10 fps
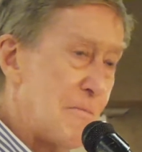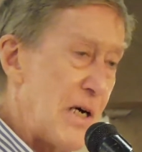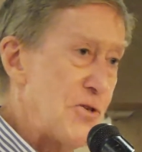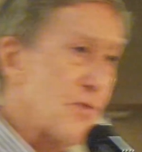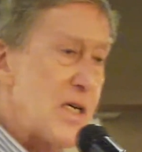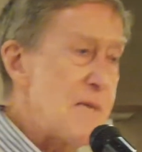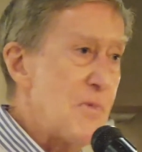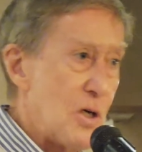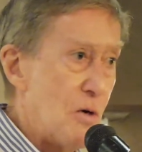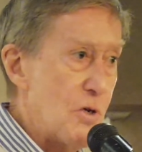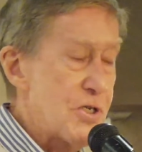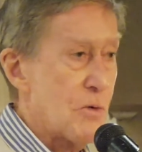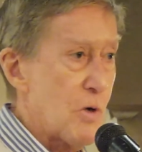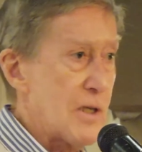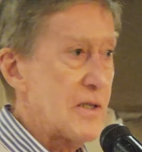My dream, though, was
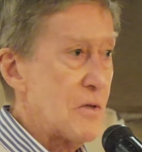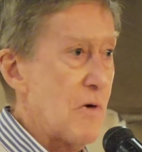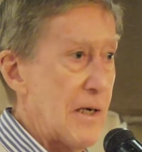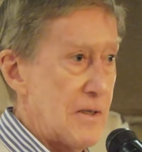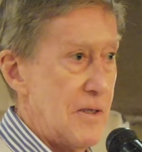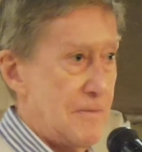to work at the record.